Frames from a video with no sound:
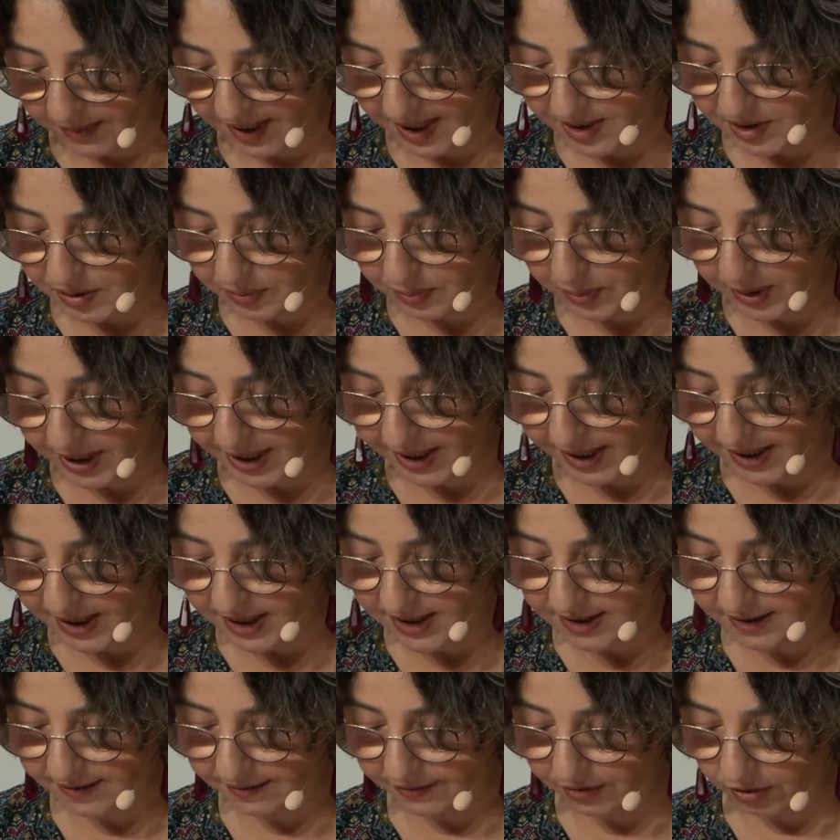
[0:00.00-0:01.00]
as a
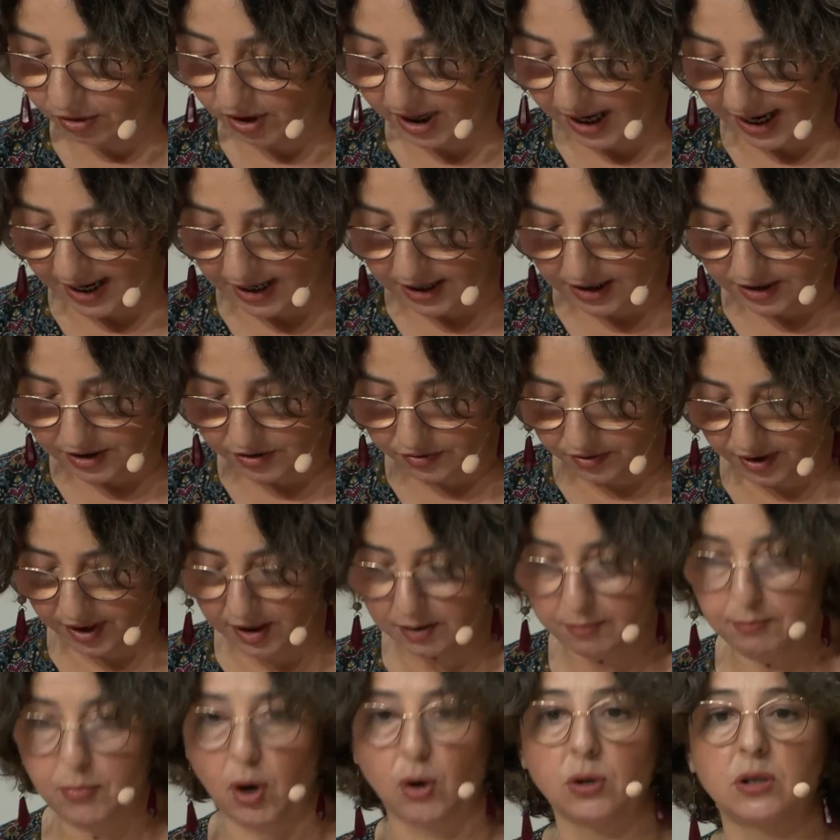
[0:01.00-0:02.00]
place for cultural
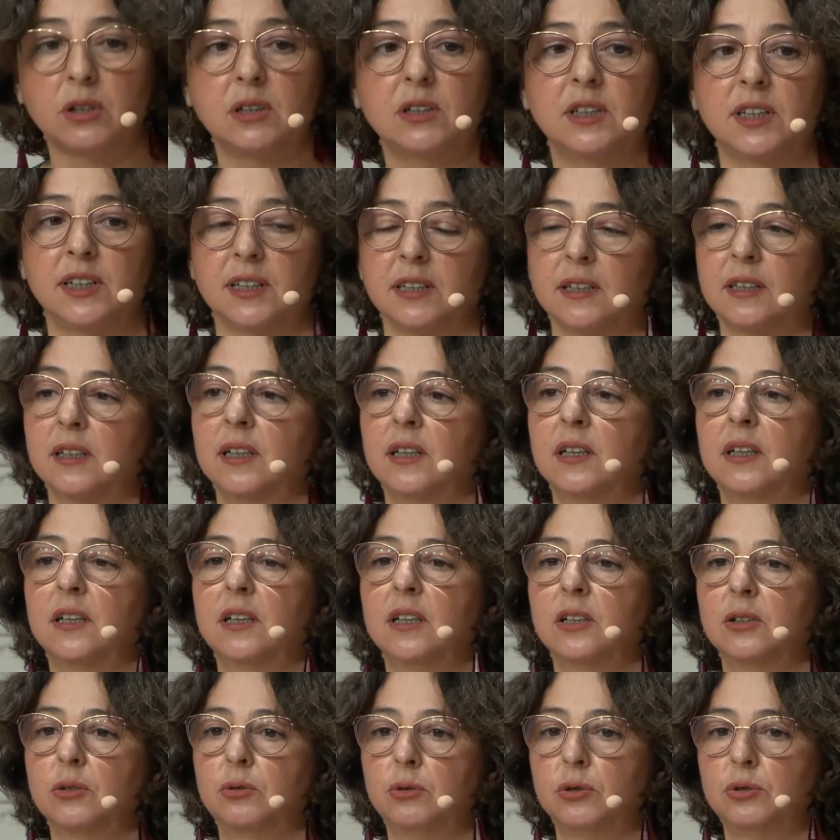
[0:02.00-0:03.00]
bonding,
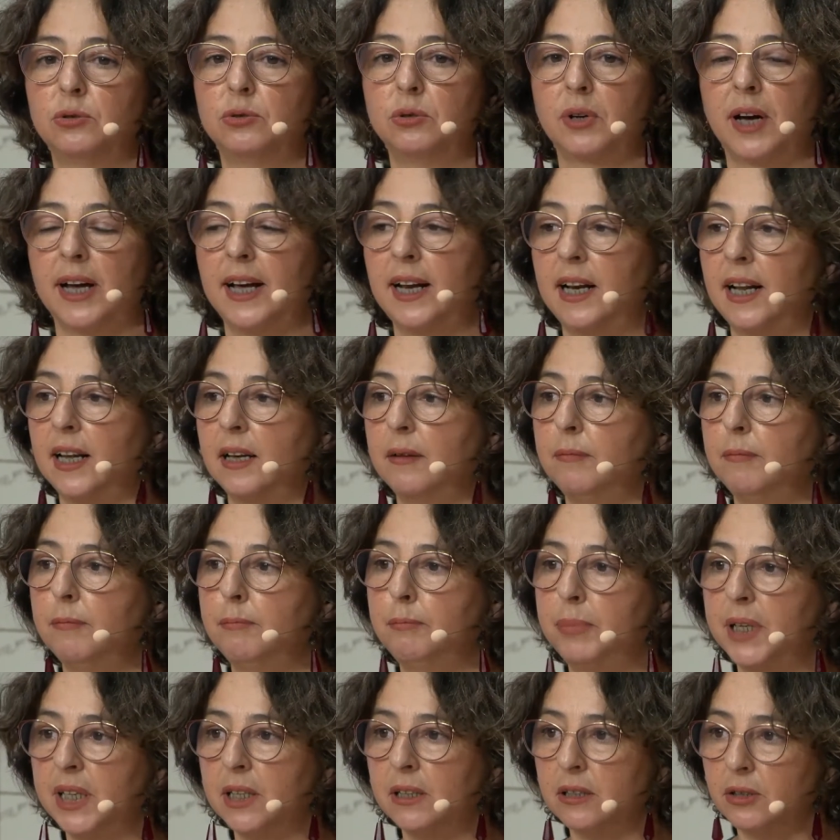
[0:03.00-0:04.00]
kulturelle
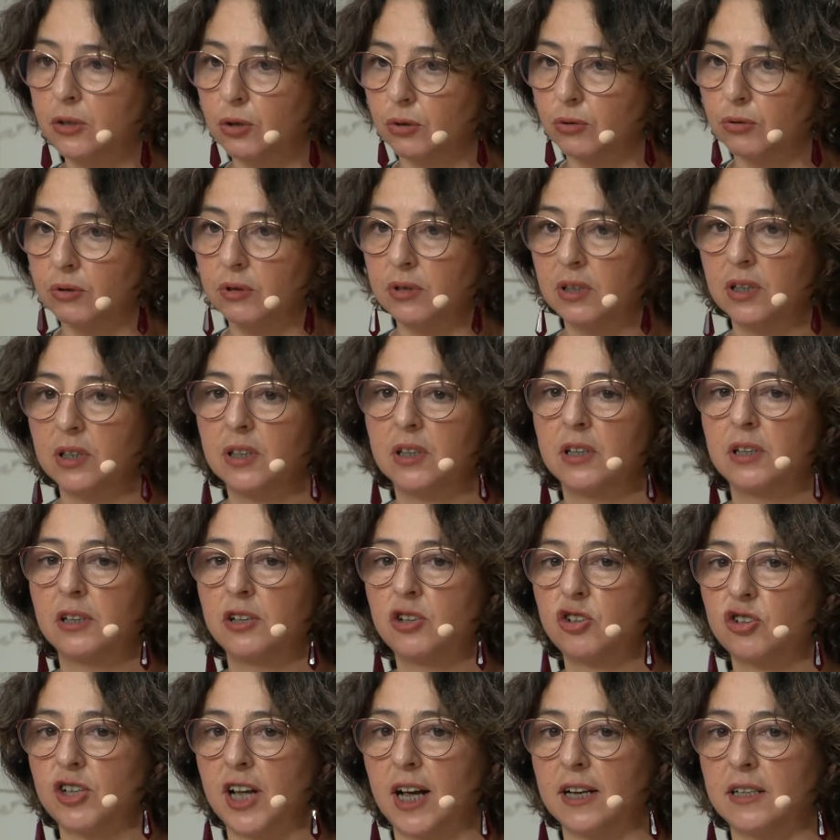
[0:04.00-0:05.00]
Bindung
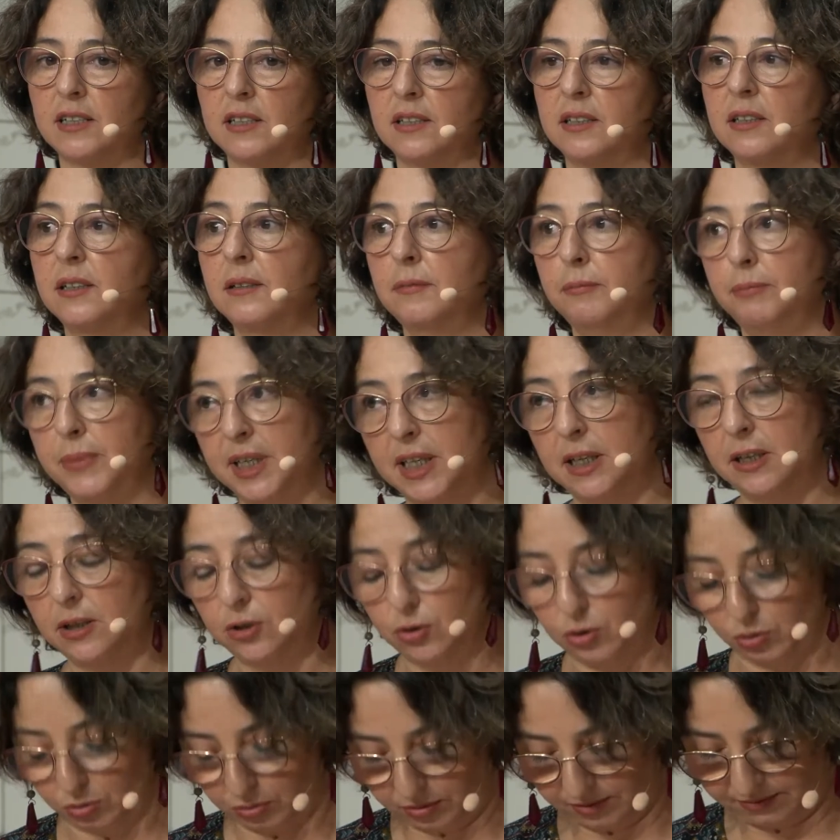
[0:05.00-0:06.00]
statt
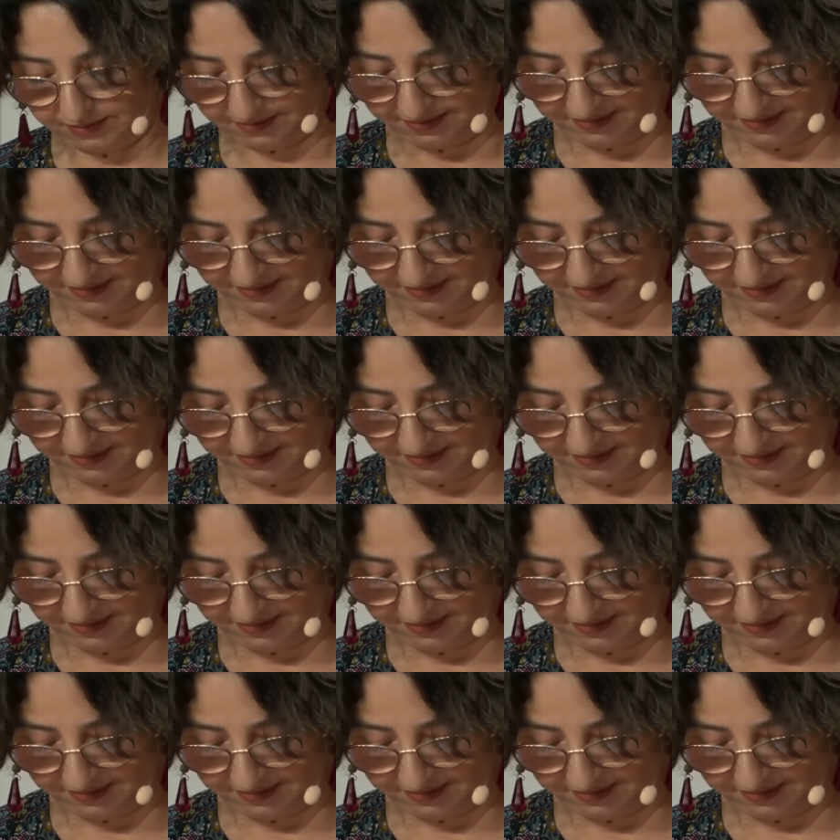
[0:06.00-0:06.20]
Bildung.